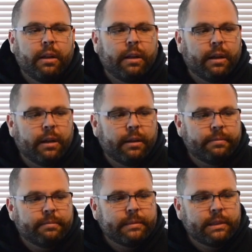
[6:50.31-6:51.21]

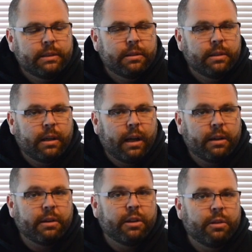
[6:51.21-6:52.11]
The
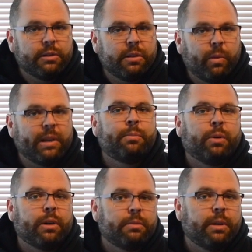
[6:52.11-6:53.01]
out there on the coast at
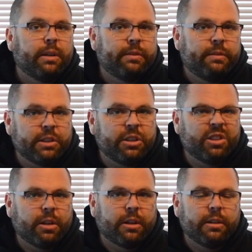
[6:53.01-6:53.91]
Westport, went on a fishing
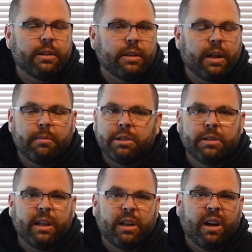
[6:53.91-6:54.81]
charter and got a bunch
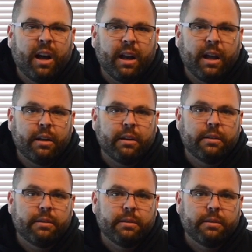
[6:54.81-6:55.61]
of lingcod and